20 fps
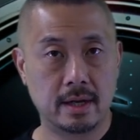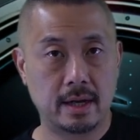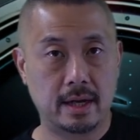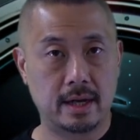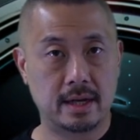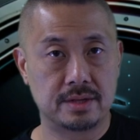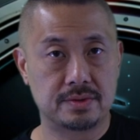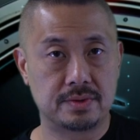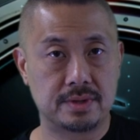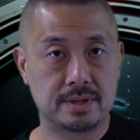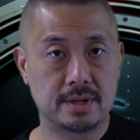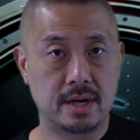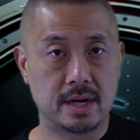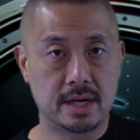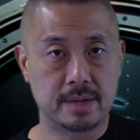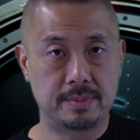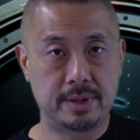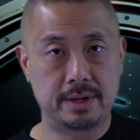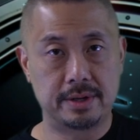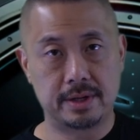as we talk
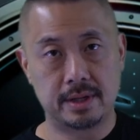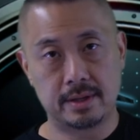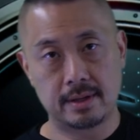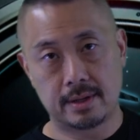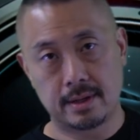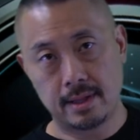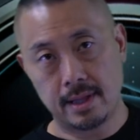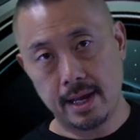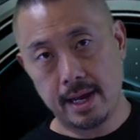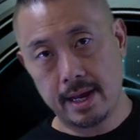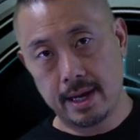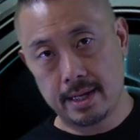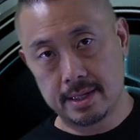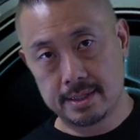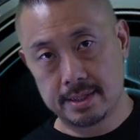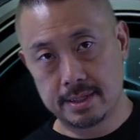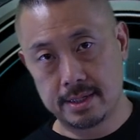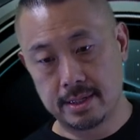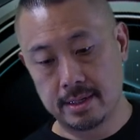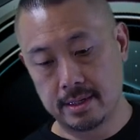about in the
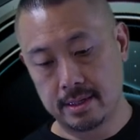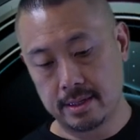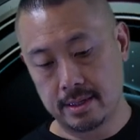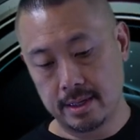class,